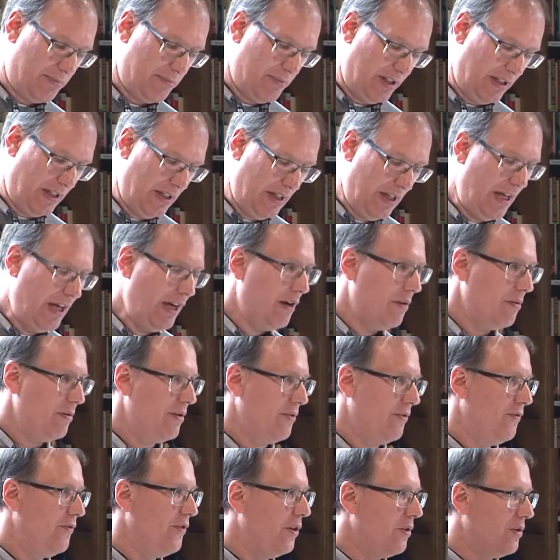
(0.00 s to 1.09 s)
But I
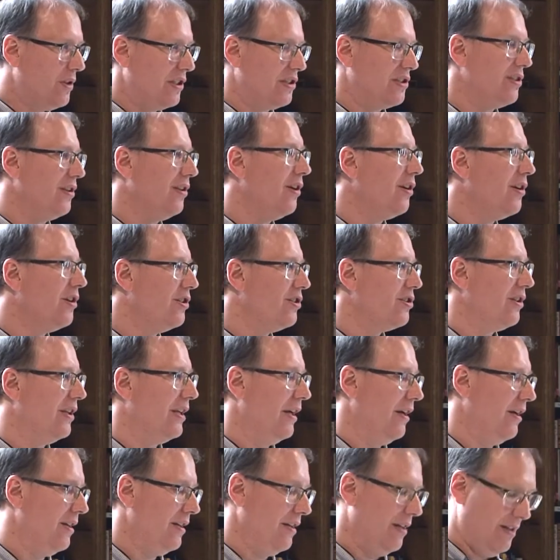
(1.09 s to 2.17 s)
want to focus largely
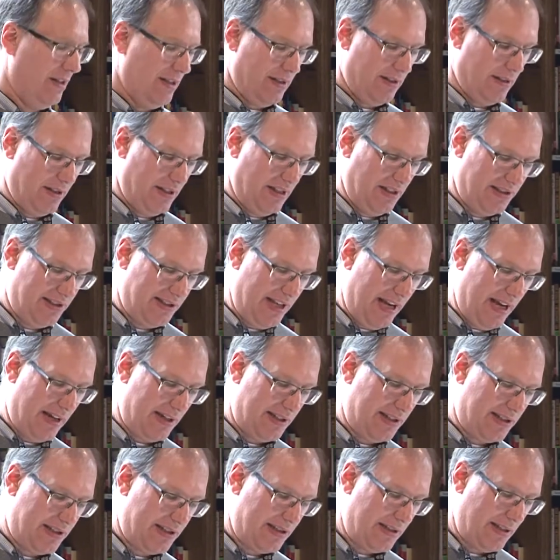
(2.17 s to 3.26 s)
on, on these
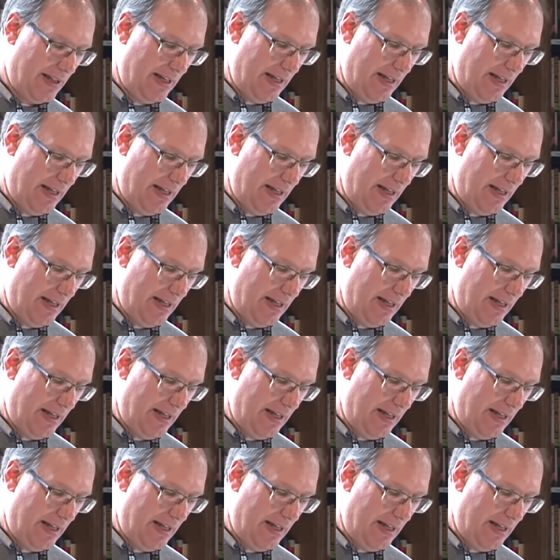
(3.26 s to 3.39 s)
texts.